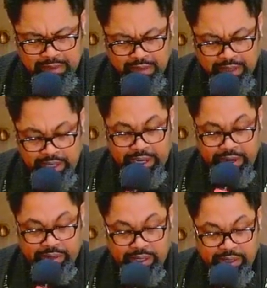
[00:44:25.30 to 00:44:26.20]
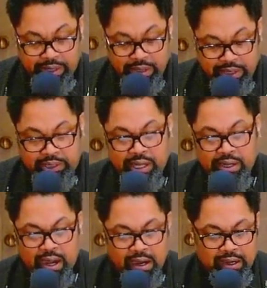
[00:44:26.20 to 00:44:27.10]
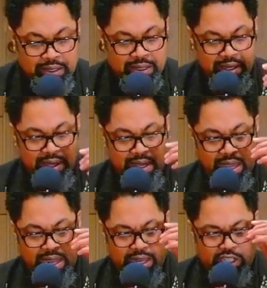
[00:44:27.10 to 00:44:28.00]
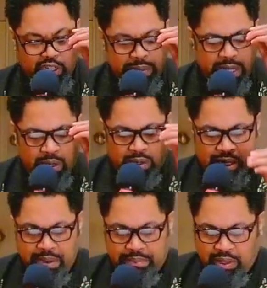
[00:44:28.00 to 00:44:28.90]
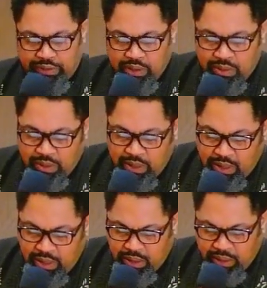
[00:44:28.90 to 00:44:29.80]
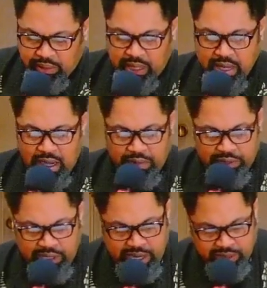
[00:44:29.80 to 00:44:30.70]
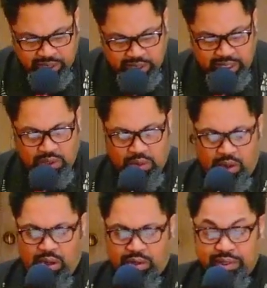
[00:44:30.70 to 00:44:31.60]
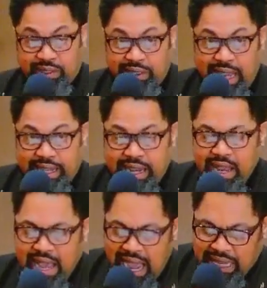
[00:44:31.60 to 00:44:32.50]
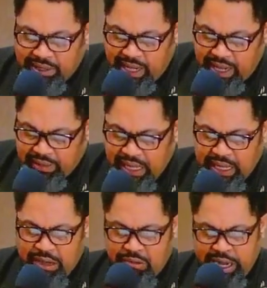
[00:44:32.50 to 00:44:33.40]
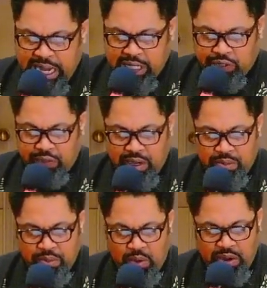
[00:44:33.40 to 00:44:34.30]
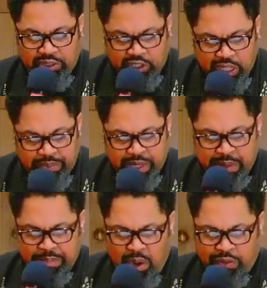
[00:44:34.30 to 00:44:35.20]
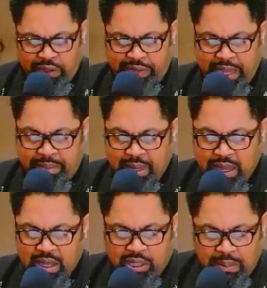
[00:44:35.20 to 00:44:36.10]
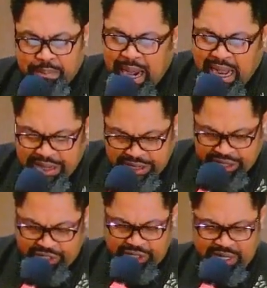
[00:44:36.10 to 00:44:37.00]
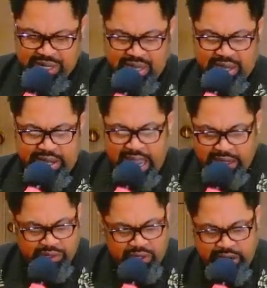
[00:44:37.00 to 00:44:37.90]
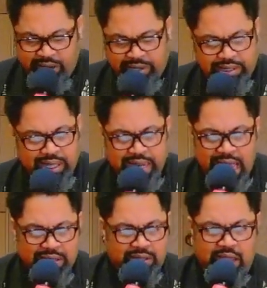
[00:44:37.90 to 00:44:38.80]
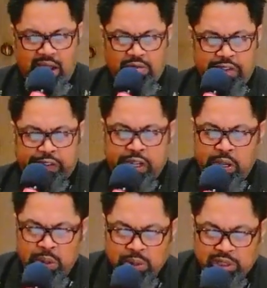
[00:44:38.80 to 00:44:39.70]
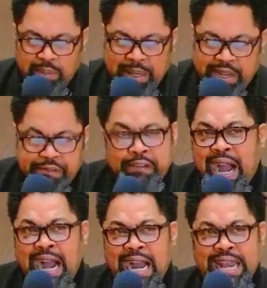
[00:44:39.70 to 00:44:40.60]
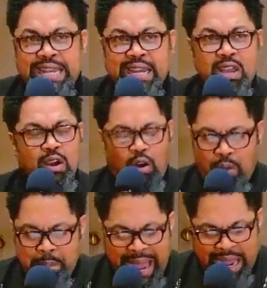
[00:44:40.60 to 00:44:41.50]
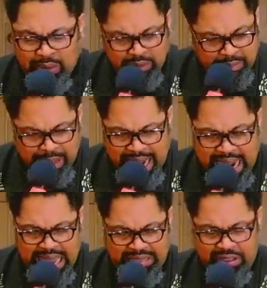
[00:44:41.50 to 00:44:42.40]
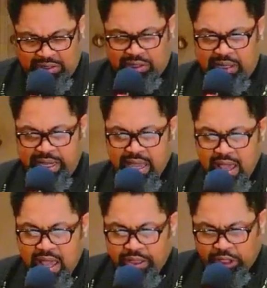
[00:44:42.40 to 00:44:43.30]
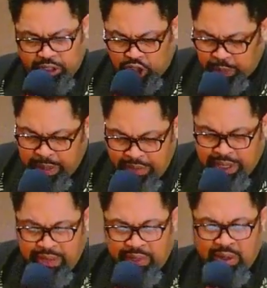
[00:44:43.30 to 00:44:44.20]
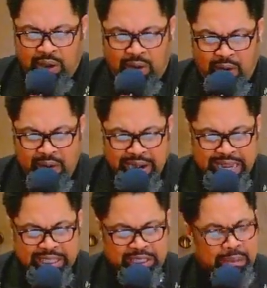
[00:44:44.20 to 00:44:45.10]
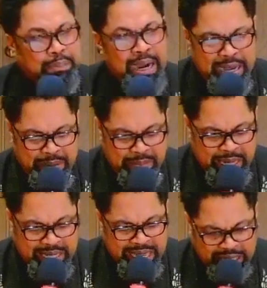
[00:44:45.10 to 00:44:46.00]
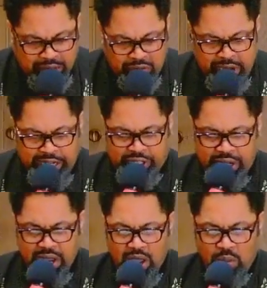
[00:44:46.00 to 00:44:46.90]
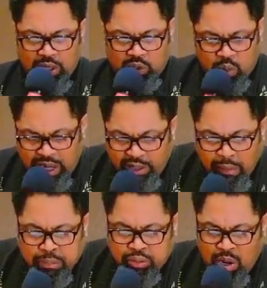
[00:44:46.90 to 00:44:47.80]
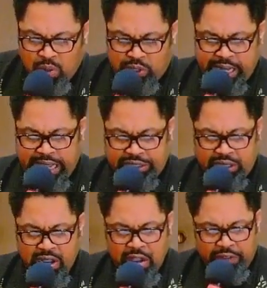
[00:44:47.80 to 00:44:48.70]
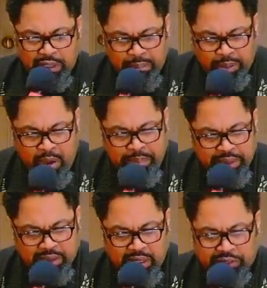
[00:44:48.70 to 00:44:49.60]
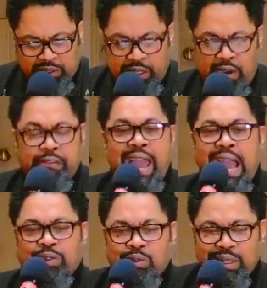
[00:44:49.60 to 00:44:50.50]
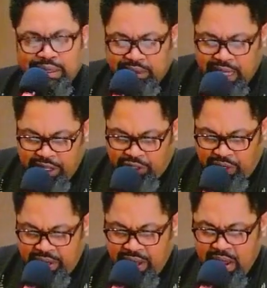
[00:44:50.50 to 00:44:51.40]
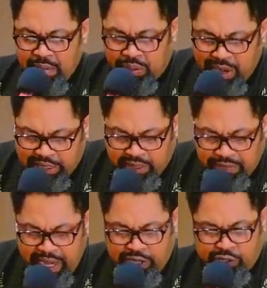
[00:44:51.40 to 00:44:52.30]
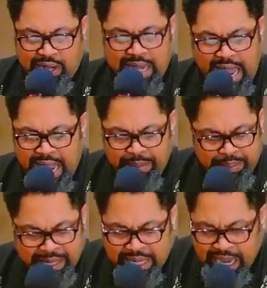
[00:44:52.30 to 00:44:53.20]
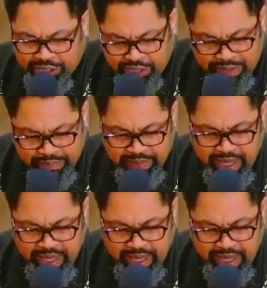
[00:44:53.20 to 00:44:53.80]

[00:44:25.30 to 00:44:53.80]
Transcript: He entered the synagogue. And it should be noted that both the world of Jesus and the world of second Isaiah that he reads from were subject, both of them, to bondage. Yet Jesus and Isaiah refused to be defined or bound by. Thusly, the Spirit of the Lord is upon me declaration was one of protest for the purpose of self actualization, preservation, and protection.